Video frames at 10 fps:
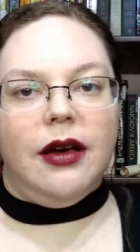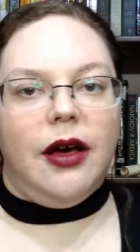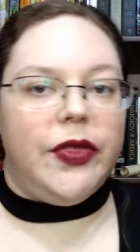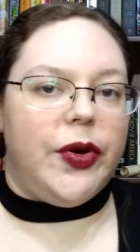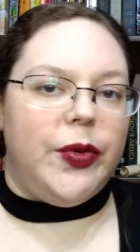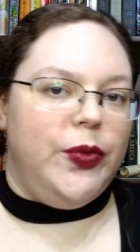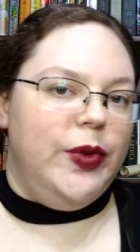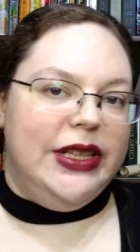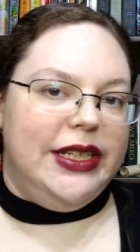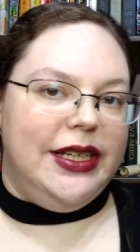Although,
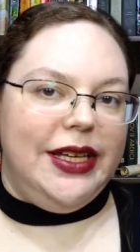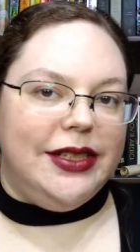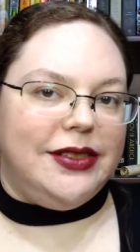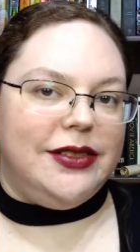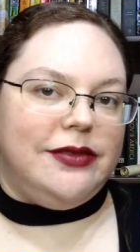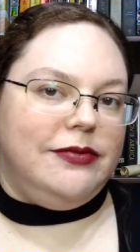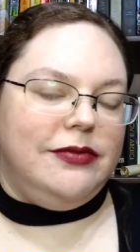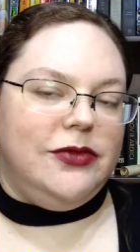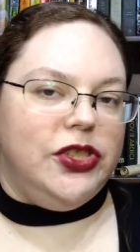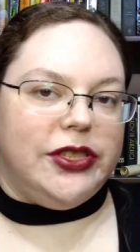really, it's
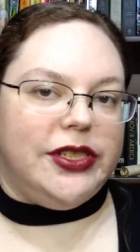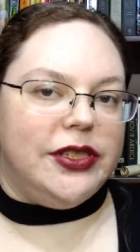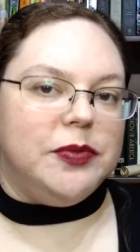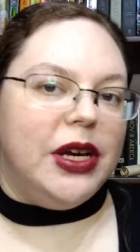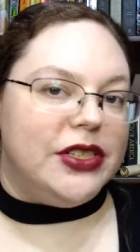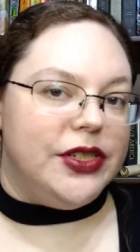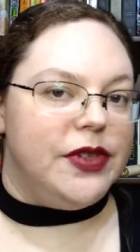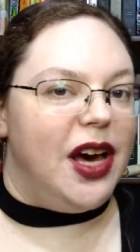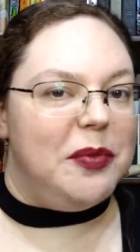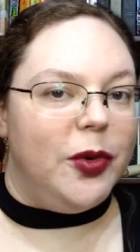just as much, if
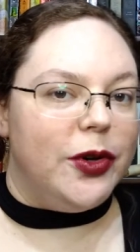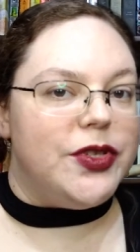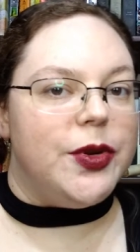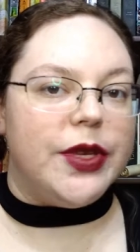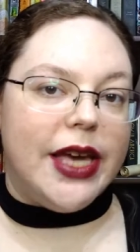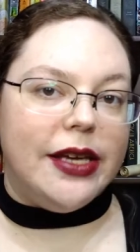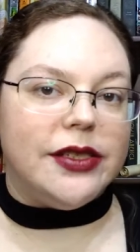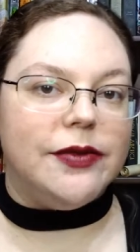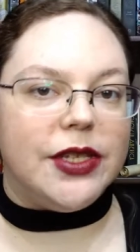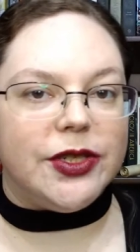not more so, the
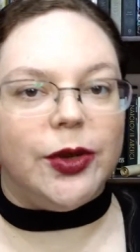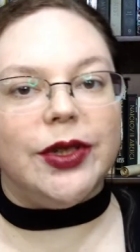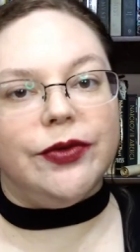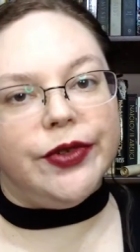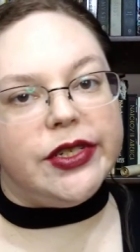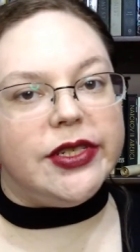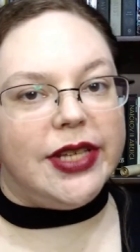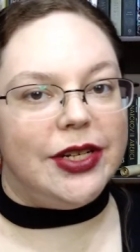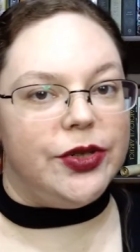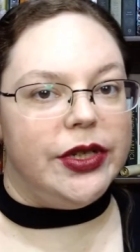case of the stolen first
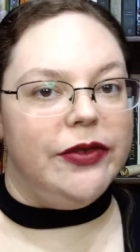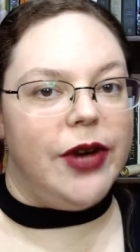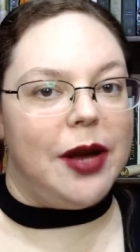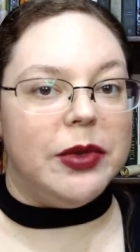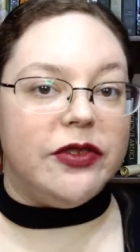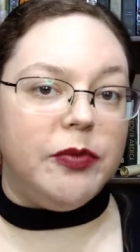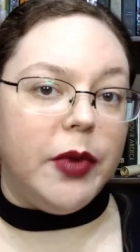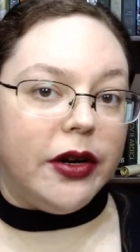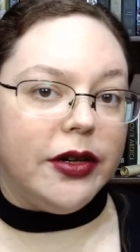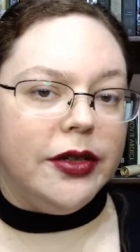century fragment of
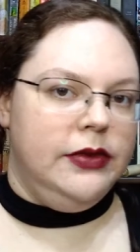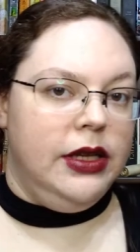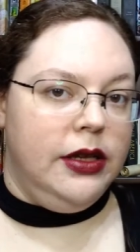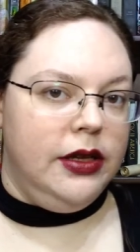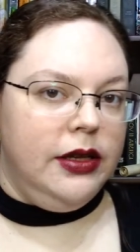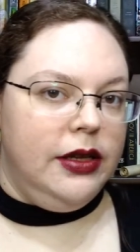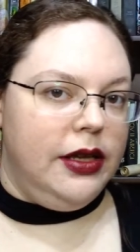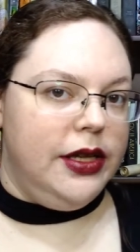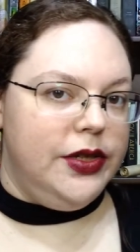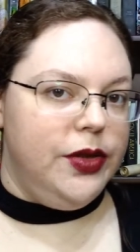Mark.
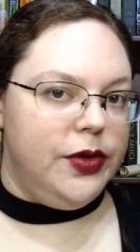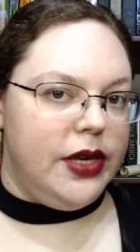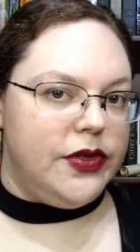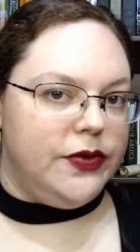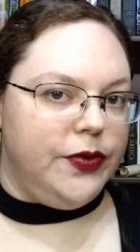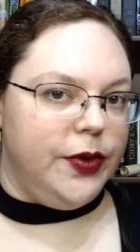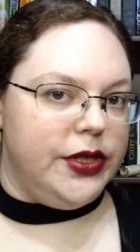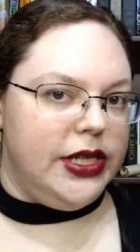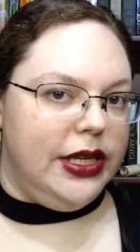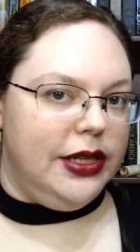In two thousand
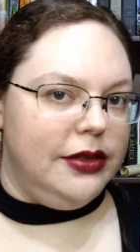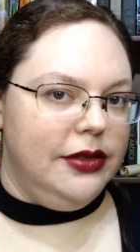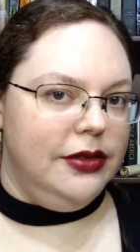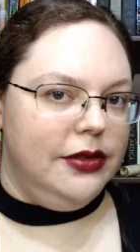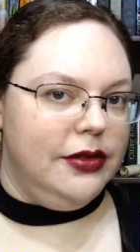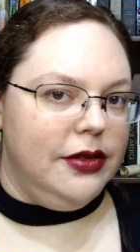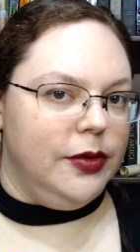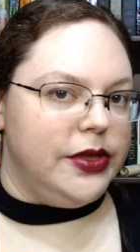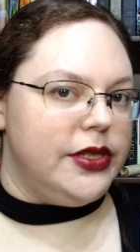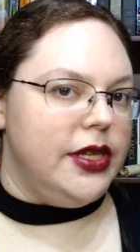fourteen,
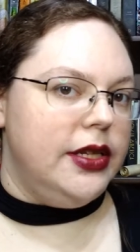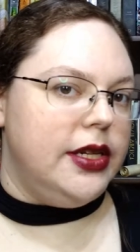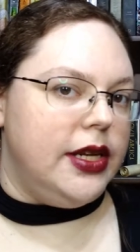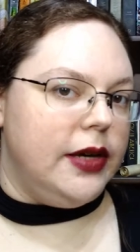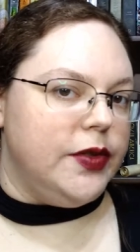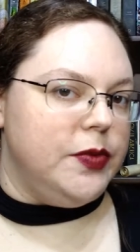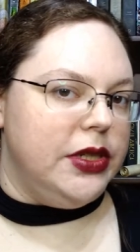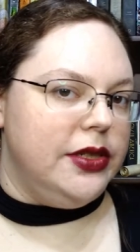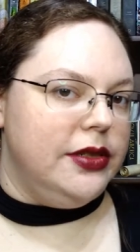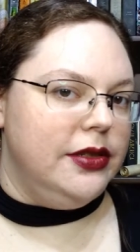there was a sudden
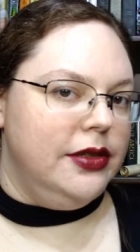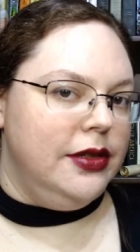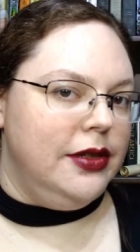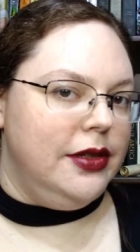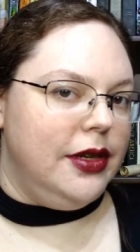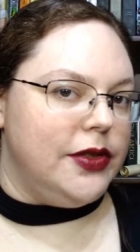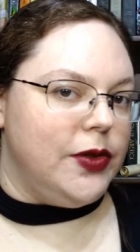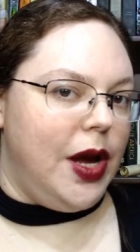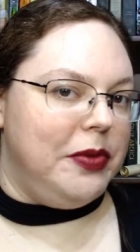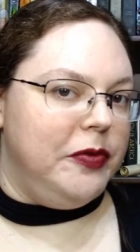announcement. A
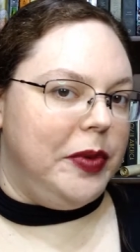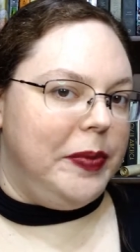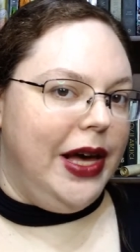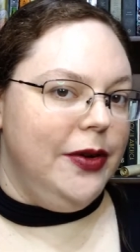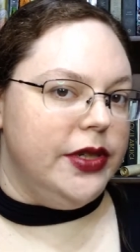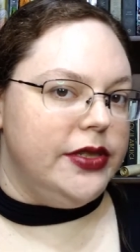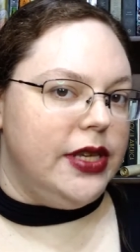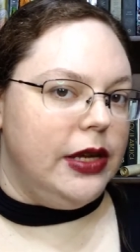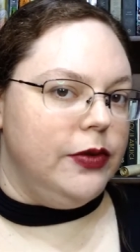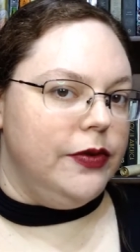scrap of
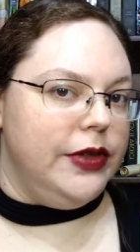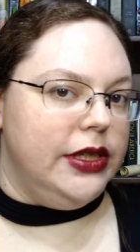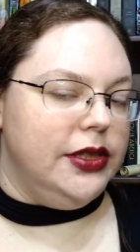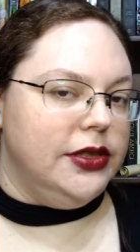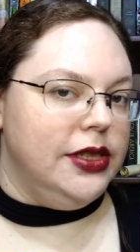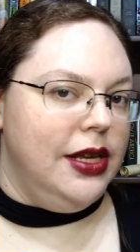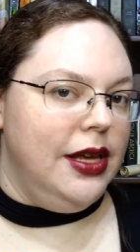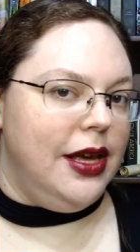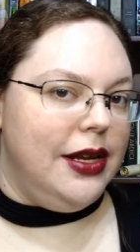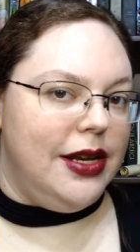papyrus had revealed
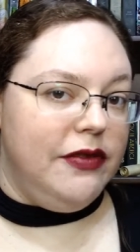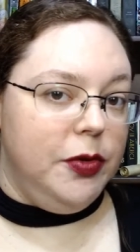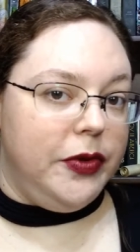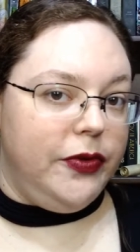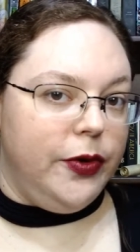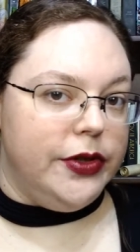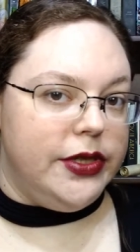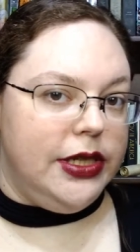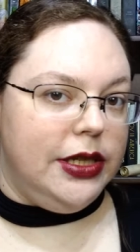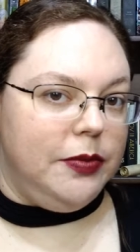a
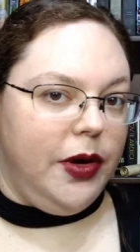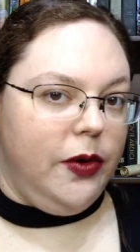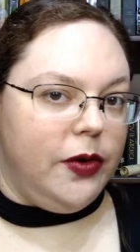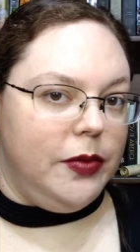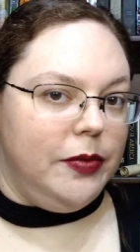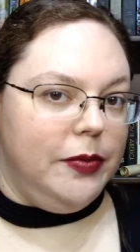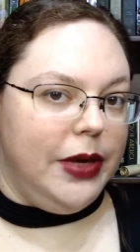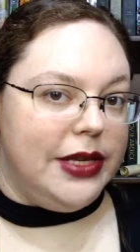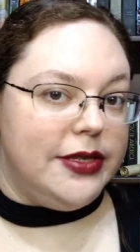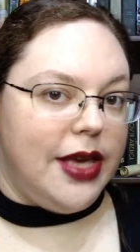never-before-seen poem
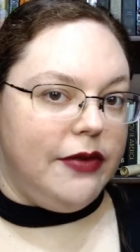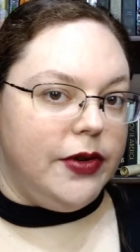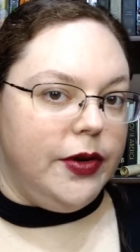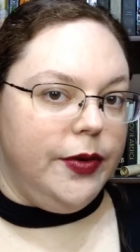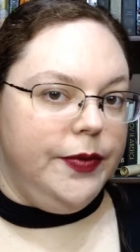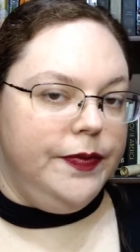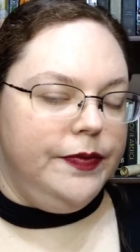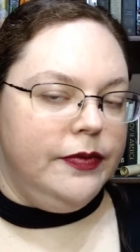by Sappho.